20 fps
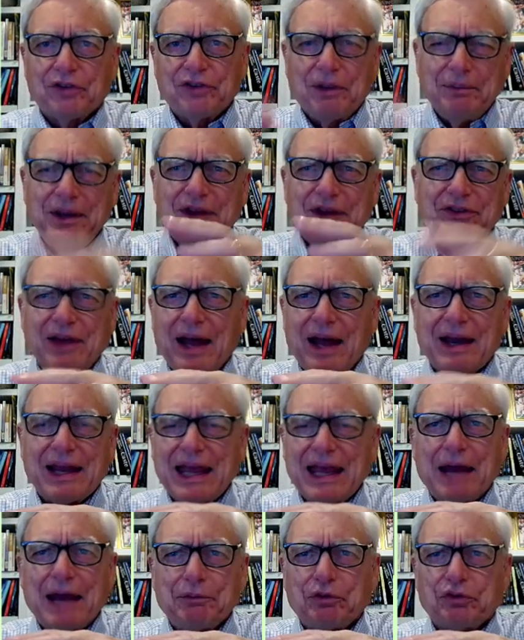Some gets out of
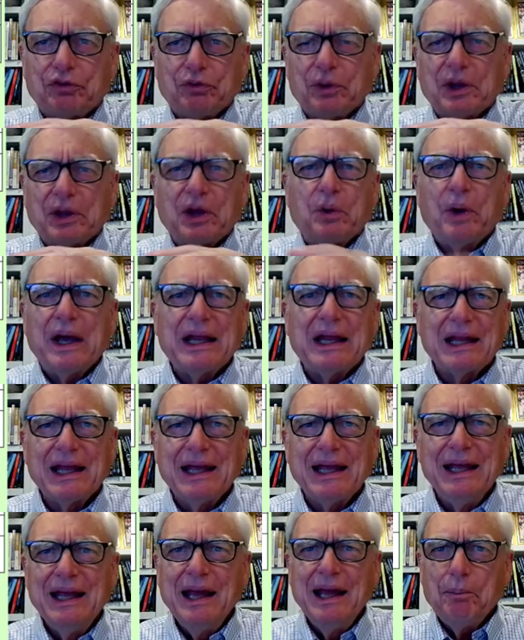the atmosphere really quickly,